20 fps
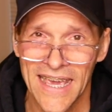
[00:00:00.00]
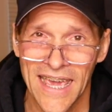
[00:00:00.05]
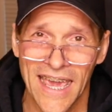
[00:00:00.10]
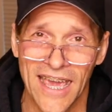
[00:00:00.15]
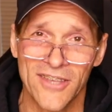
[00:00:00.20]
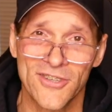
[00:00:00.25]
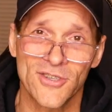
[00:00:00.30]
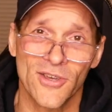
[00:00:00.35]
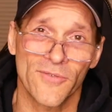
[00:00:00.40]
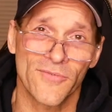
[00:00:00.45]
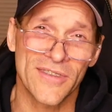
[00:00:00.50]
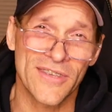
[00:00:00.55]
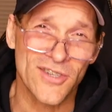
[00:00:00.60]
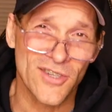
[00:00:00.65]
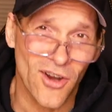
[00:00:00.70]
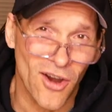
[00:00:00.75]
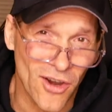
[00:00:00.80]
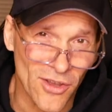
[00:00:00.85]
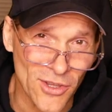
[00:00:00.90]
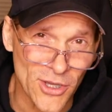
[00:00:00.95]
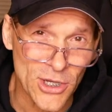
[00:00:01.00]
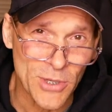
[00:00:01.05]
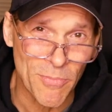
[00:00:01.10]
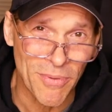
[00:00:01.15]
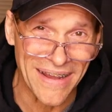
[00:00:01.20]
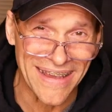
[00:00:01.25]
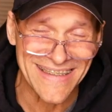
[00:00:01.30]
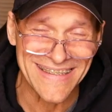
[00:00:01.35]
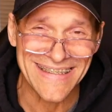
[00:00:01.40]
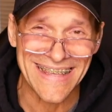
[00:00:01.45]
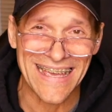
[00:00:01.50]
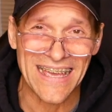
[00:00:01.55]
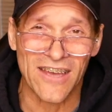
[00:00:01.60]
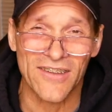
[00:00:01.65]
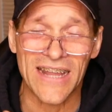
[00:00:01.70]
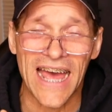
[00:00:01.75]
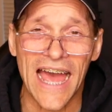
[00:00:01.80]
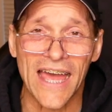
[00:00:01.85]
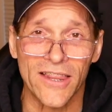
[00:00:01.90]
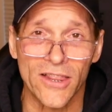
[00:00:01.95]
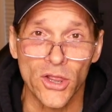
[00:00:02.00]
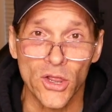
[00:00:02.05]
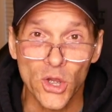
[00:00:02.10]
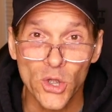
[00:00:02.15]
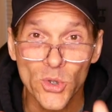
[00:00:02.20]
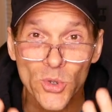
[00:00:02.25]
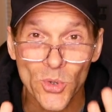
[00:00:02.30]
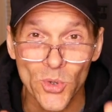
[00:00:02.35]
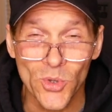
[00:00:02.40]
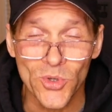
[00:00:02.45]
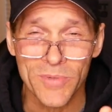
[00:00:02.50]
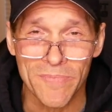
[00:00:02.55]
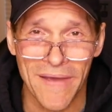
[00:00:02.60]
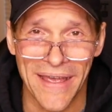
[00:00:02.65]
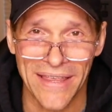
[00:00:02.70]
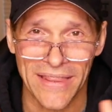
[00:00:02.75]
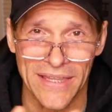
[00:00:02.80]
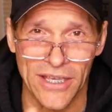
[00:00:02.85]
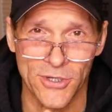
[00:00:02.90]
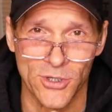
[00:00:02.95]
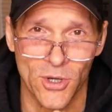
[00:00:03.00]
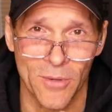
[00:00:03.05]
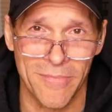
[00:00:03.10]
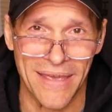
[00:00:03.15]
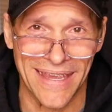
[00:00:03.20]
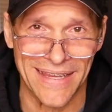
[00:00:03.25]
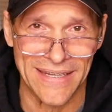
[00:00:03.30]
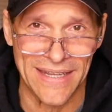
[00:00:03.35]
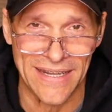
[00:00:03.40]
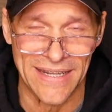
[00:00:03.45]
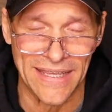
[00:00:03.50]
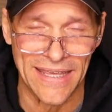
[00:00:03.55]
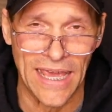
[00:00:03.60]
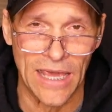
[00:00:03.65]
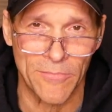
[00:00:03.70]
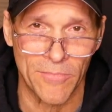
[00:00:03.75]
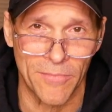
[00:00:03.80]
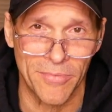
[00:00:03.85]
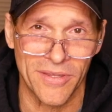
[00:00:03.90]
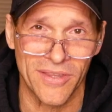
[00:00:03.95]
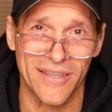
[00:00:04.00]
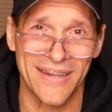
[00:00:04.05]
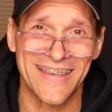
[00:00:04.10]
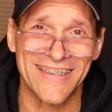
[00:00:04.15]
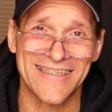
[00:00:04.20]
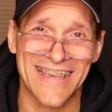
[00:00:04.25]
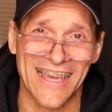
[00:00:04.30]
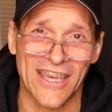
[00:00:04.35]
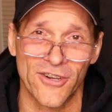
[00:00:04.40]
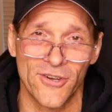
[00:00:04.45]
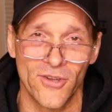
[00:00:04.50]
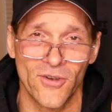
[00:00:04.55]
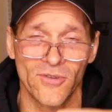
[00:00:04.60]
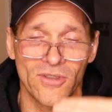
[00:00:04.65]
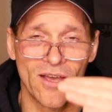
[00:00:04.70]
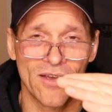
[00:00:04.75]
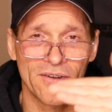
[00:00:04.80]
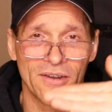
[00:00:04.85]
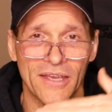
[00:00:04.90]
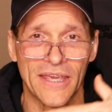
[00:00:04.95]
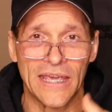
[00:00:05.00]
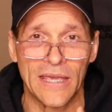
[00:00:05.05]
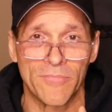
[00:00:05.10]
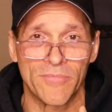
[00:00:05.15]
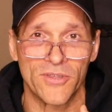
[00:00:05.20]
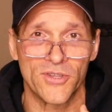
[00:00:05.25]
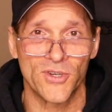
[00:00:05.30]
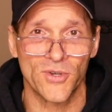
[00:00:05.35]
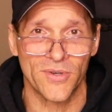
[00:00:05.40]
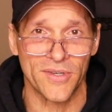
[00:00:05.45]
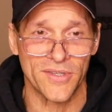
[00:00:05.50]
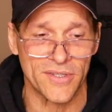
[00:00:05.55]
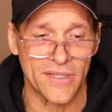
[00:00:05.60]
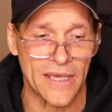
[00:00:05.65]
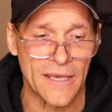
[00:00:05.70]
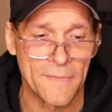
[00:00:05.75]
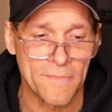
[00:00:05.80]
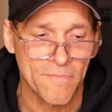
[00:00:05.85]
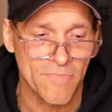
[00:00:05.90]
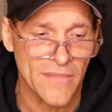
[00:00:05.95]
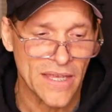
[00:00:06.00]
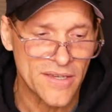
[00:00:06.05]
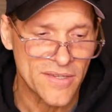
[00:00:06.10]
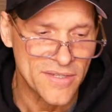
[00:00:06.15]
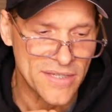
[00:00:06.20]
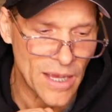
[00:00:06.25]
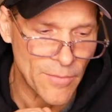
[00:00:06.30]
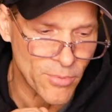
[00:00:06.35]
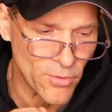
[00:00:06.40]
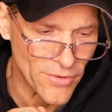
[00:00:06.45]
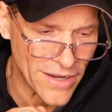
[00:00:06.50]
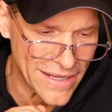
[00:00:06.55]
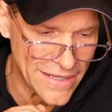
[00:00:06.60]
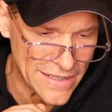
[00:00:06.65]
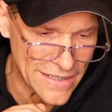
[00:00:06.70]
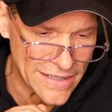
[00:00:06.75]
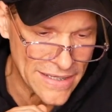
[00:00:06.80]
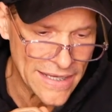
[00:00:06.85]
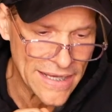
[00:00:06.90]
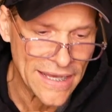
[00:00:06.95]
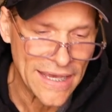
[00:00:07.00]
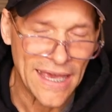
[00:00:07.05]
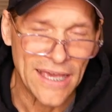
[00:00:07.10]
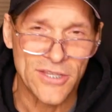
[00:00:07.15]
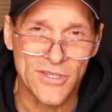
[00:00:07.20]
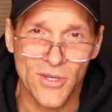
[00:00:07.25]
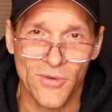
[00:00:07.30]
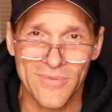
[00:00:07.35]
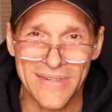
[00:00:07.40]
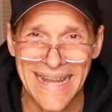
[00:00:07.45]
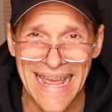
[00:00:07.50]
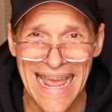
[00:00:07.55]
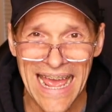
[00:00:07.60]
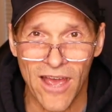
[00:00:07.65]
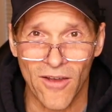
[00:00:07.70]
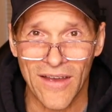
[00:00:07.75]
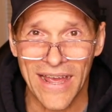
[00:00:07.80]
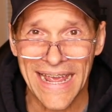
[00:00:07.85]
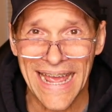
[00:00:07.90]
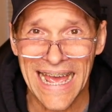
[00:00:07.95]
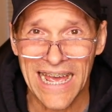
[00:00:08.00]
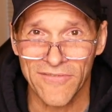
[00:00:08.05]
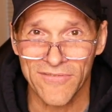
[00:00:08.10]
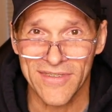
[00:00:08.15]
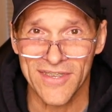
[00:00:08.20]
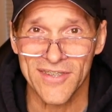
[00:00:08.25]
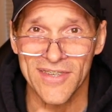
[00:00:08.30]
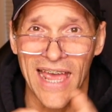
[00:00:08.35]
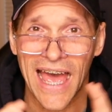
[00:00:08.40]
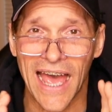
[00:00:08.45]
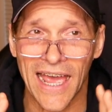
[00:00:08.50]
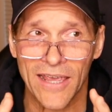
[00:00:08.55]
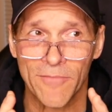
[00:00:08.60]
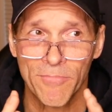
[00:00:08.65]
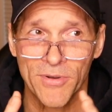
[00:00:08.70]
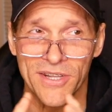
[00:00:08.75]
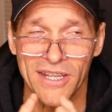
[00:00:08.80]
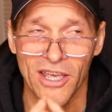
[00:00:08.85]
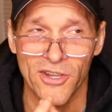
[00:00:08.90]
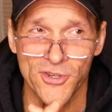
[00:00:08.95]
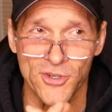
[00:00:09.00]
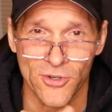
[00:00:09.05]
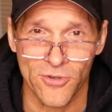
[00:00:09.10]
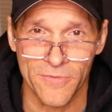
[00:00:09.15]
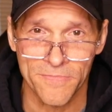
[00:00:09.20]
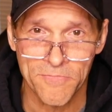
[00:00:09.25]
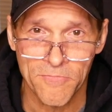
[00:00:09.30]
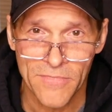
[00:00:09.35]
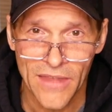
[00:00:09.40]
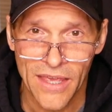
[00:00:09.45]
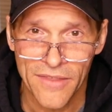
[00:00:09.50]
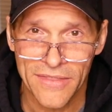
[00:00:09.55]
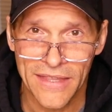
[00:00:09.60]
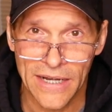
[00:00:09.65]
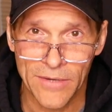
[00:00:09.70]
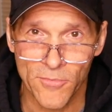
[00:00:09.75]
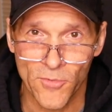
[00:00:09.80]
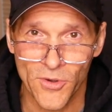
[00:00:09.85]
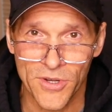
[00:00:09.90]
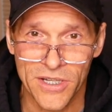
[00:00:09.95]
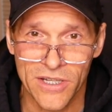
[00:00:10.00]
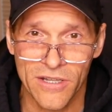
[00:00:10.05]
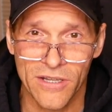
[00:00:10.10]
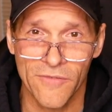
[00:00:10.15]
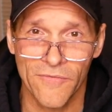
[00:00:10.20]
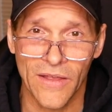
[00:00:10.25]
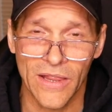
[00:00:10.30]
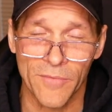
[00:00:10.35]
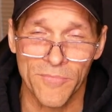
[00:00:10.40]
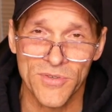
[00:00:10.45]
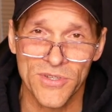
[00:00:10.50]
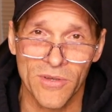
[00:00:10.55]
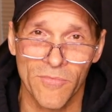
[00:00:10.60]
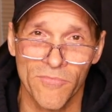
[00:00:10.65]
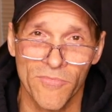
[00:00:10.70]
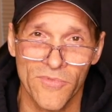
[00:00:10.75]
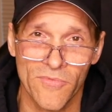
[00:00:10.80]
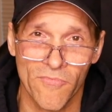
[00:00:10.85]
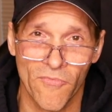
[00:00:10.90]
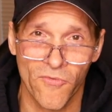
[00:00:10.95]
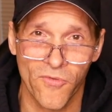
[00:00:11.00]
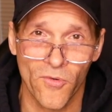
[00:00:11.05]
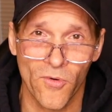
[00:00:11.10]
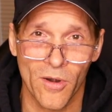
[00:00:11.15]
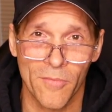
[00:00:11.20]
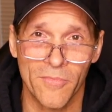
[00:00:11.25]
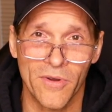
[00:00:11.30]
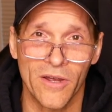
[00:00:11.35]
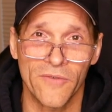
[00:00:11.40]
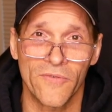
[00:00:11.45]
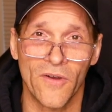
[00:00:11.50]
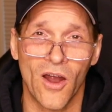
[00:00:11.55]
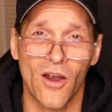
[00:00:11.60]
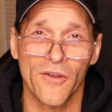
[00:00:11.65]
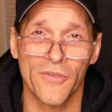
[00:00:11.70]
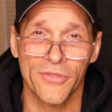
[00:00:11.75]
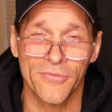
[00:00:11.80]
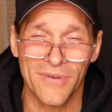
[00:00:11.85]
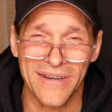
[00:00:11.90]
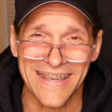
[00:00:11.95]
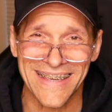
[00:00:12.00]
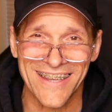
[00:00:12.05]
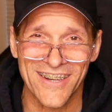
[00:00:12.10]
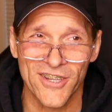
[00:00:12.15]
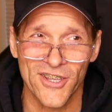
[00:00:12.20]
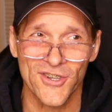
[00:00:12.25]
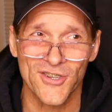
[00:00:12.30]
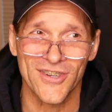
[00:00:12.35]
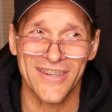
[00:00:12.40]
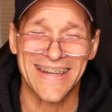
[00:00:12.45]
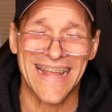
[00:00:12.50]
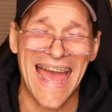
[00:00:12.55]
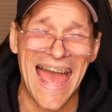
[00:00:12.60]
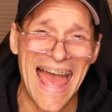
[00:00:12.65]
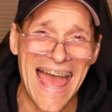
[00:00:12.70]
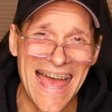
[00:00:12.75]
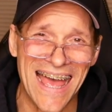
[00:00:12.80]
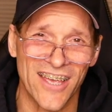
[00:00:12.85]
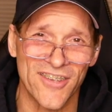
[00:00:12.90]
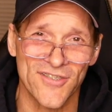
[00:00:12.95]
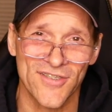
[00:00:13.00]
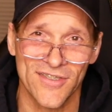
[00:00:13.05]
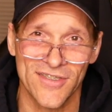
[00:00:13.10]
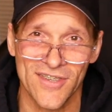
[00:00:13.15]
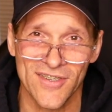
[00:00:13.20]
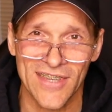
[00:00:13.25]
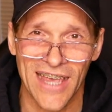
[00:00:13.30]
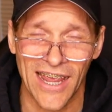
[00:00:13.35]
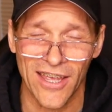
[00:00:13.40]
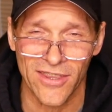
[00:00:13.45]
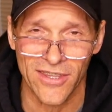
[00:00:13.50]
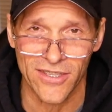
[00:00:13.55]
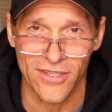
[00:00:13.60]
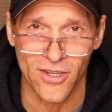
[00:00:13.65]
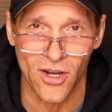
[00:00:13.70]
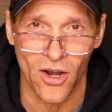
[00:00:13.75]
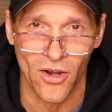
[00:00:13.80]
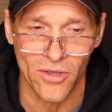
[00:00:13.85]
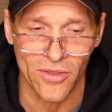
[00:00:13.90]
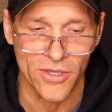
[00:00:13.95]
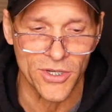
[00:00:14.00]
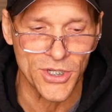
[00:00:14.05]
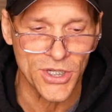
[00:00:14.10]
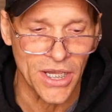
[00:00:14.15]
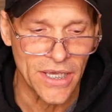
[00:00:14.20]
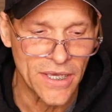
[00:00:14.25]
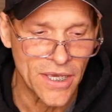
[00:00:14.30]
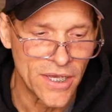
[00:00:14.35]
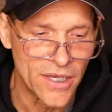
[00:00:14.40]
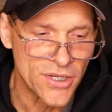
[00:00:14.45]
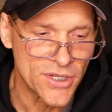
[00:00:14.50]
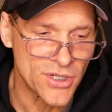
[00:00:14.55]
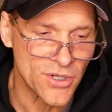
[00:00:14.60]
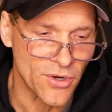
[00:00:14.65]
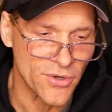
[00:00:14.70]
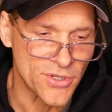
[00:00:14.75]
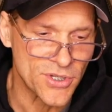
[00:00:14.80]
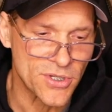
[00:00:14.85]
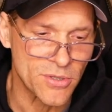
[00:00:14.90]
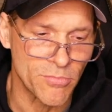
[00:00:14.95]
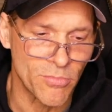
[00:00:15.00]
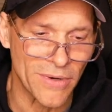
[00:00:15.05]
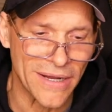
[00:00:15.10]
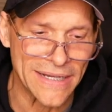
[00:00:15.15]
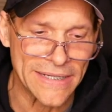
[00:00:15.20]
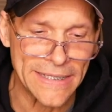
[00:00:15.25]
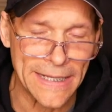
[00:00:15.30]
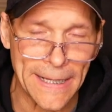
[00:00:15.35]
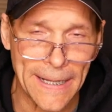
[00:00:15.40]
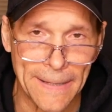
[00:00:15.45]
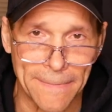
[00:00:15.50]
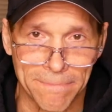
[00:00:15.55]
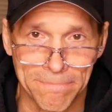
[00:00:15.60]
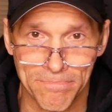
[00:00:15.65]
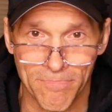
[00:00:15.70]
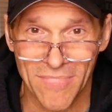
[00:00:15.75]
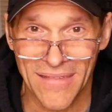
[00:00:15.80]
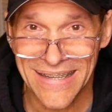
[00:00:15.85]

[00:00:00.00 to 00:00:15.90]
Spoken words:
And so if this cartilage breaks down, I lose my electromagnetic capabilities. I can no longer keep the joints separated. And so now I have this high potential that I'm going to develop some form of arthritic condition as this hyaline cartilage starts to break down.